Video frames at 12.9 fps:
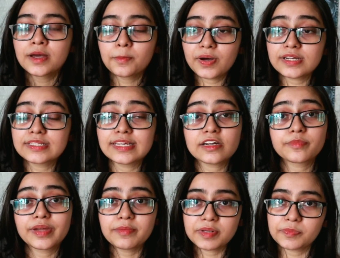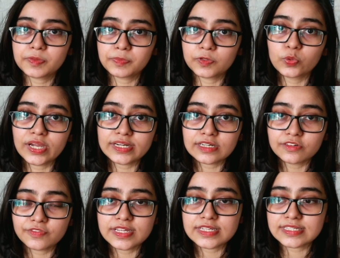But there are many people who get
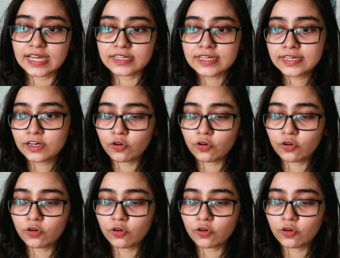convinced that,